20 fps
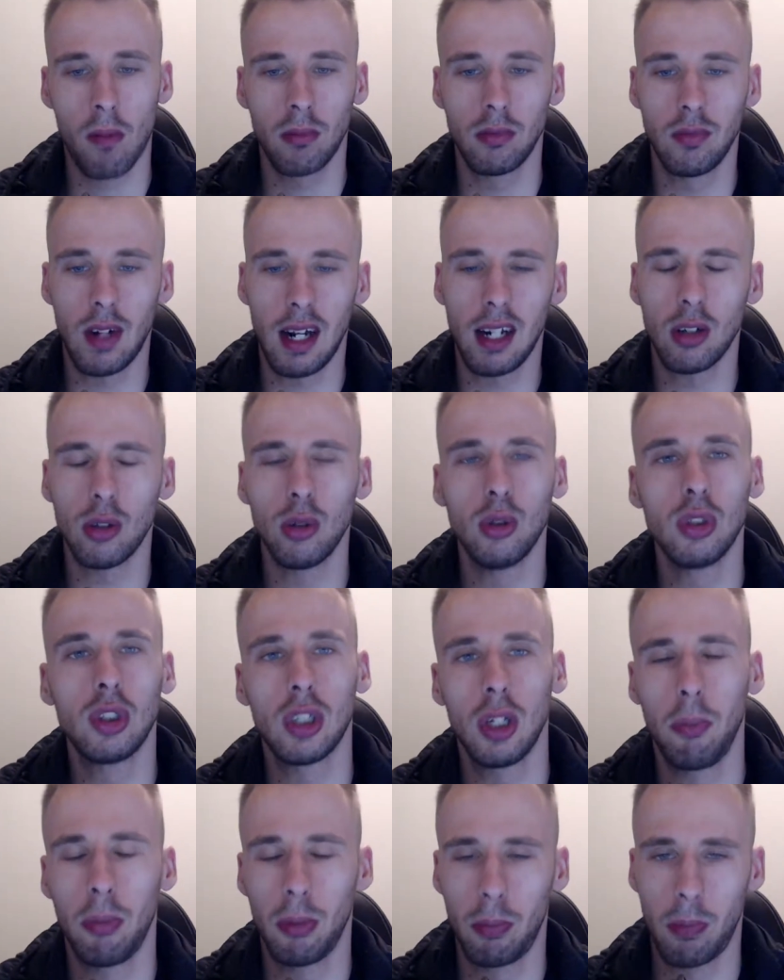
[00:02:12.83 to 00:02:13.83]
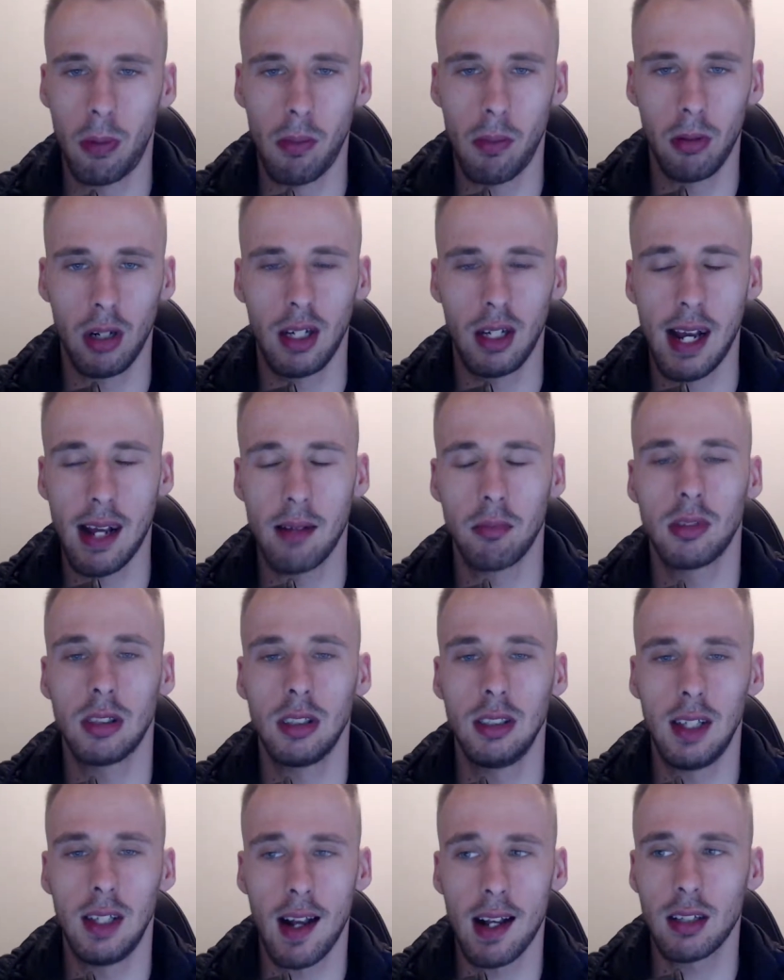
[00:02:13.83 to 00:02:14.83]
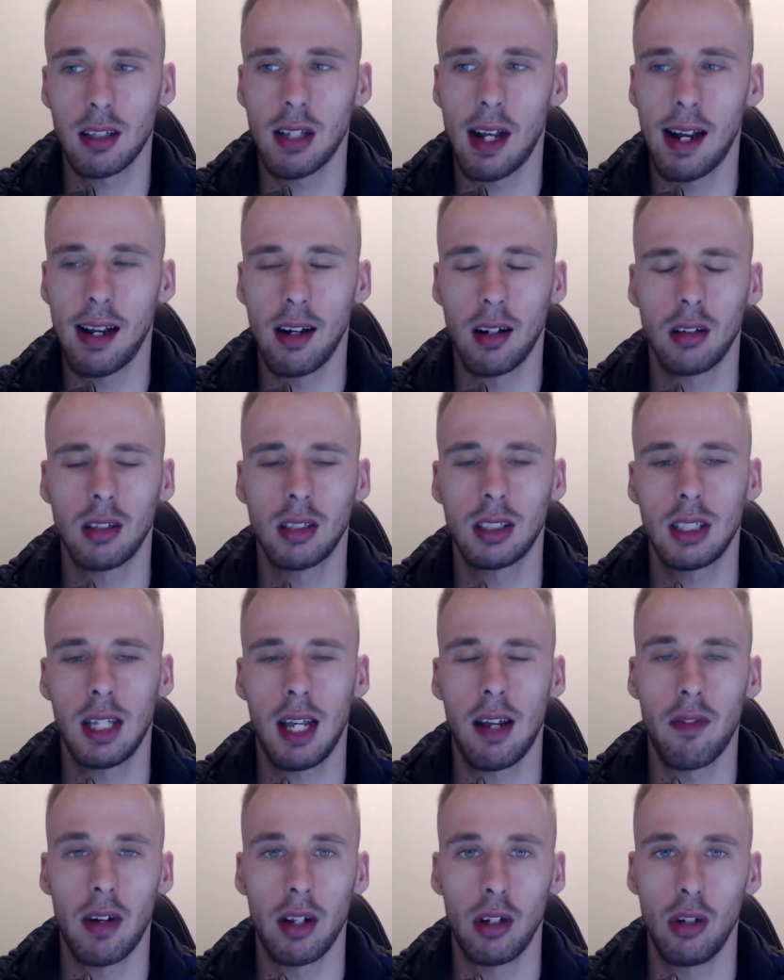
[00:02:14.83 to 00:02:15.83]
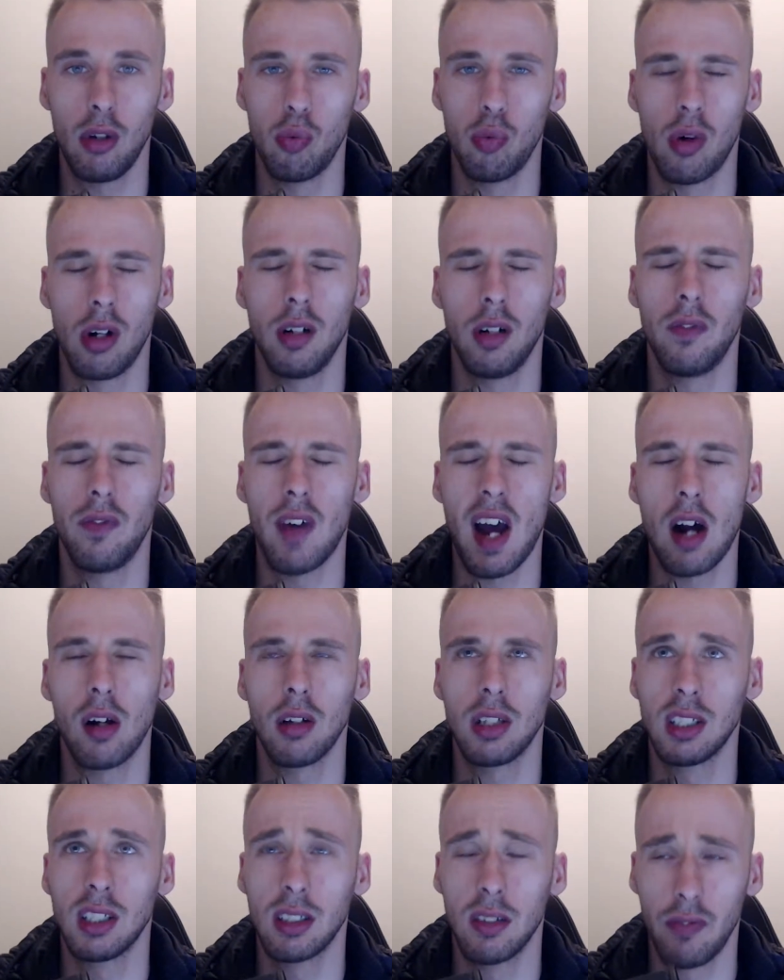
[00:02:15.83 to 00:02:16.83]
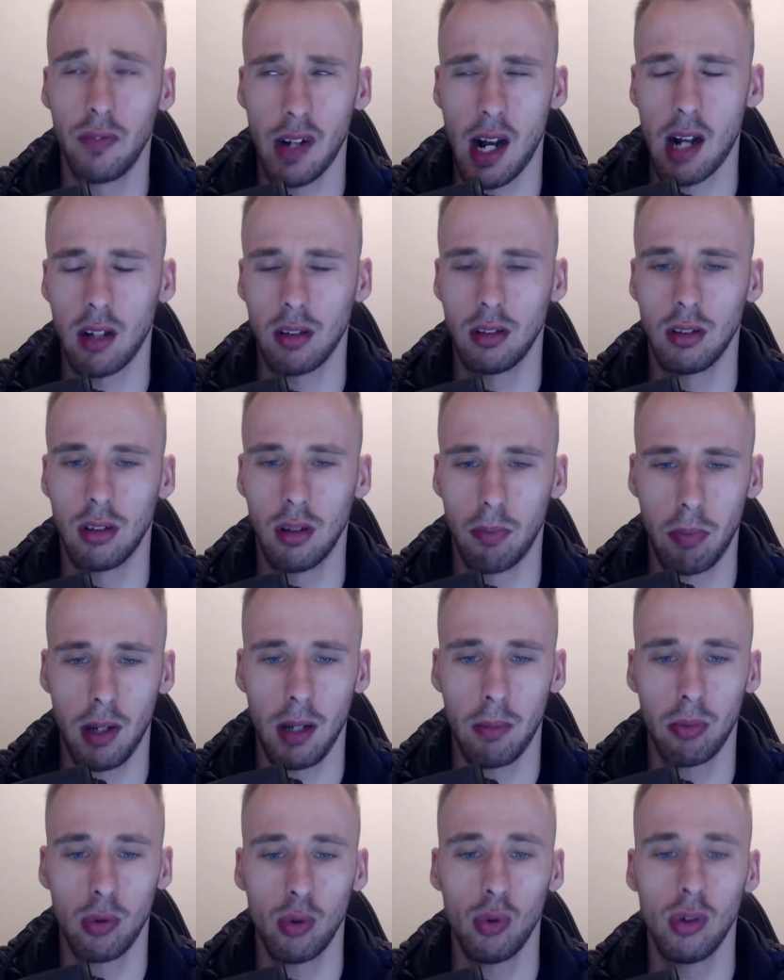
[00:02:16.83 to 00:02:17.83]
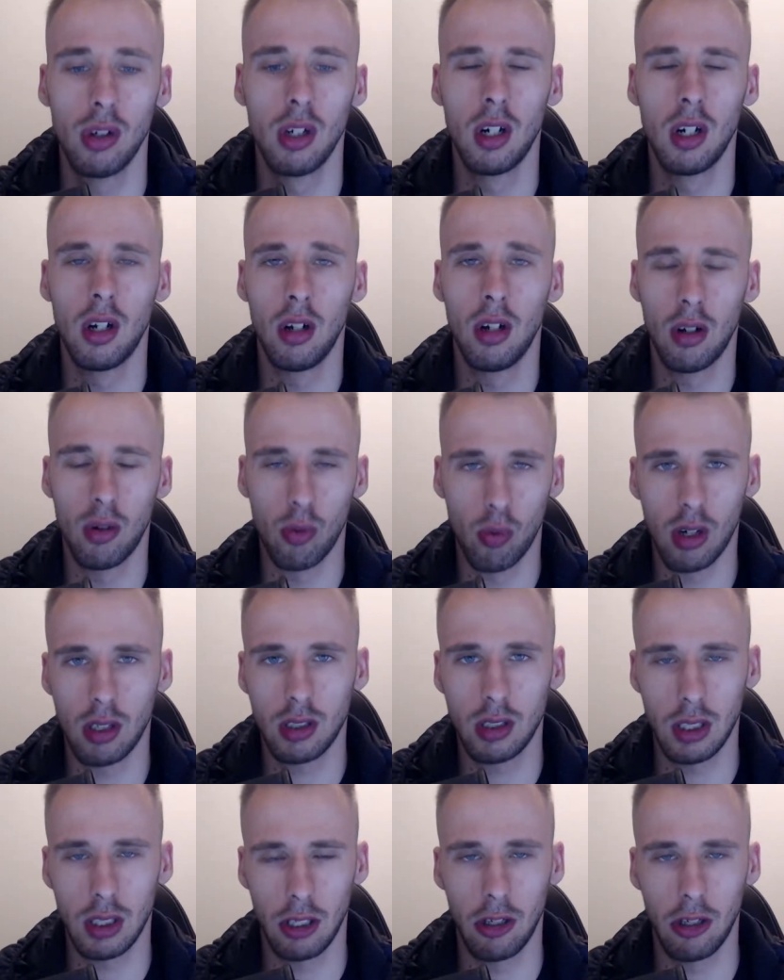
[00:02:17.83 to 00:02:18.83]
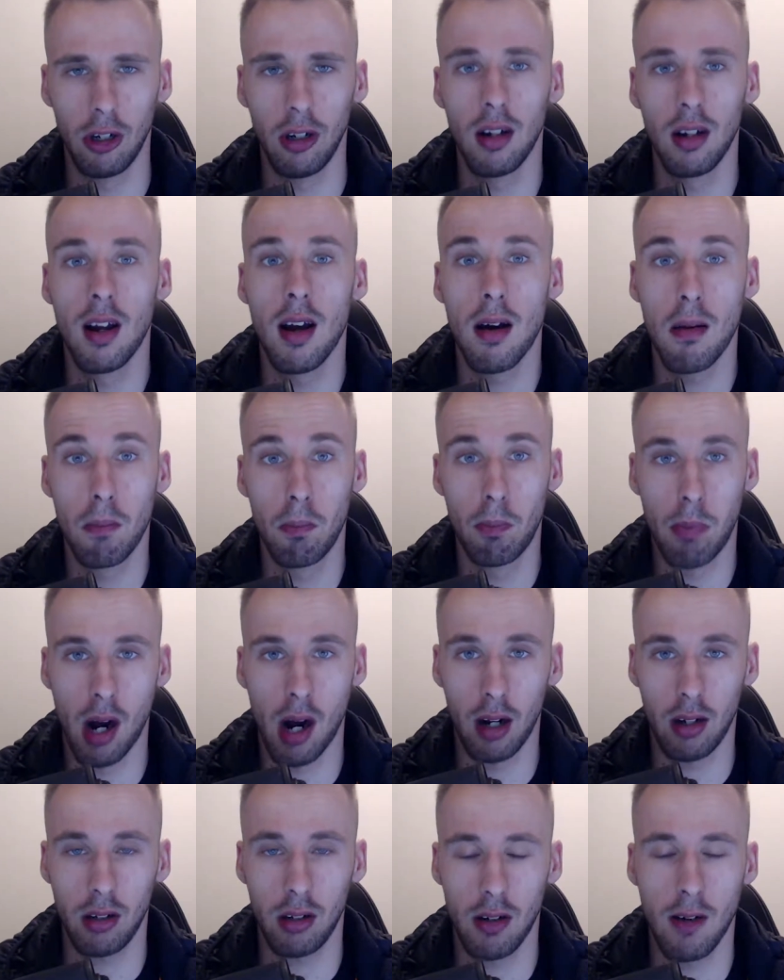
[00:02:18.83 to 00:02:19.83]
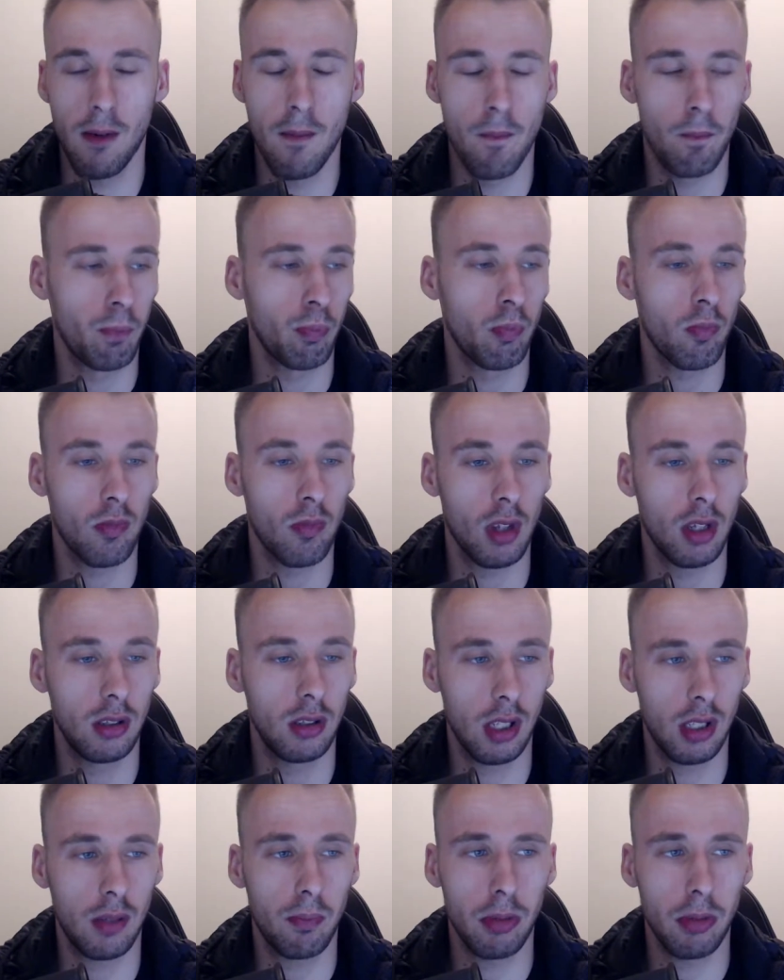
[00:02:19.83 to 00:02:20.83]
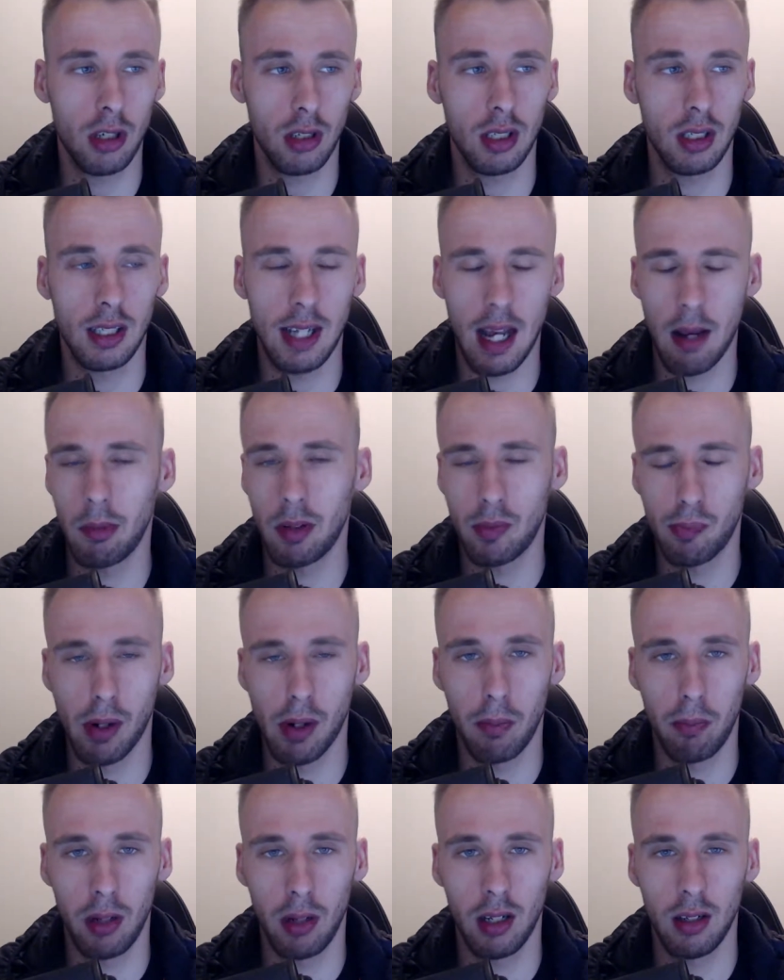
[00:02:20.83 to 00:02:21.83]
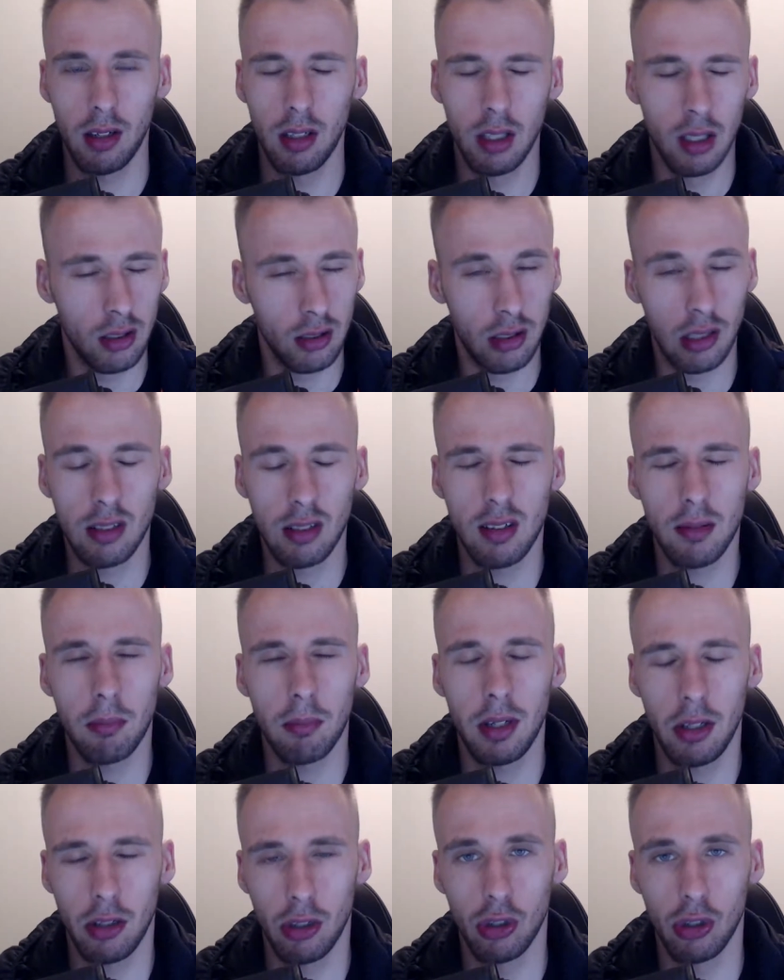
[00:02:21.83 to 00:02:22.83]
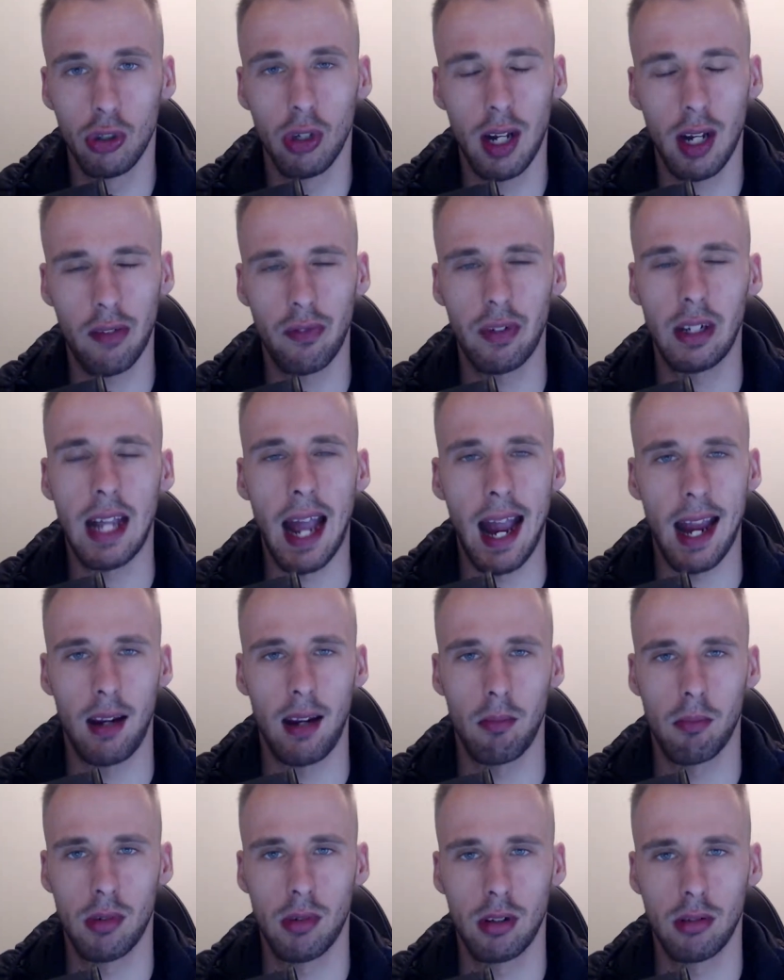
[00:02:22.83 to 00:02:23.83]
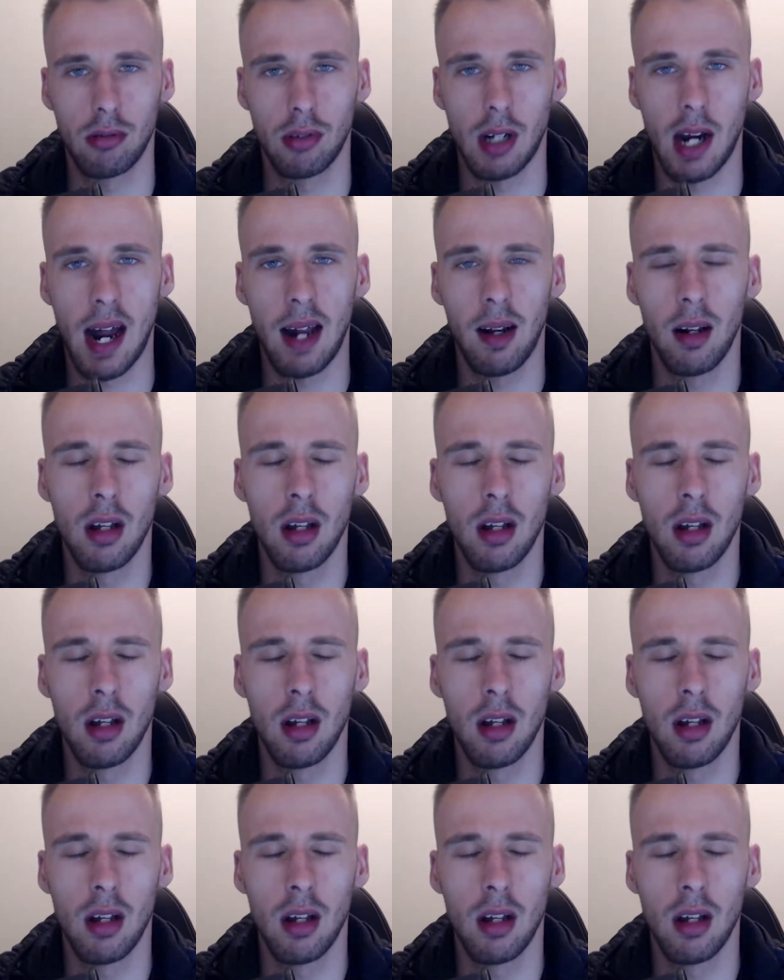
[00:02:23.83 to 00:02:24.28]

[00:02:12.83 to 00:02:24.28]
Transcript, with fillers: They are all super popular games, and yes, I understand that you want thousands and thousands of people watching you, but just because a game is popular doesn't mean you're good at the game, right?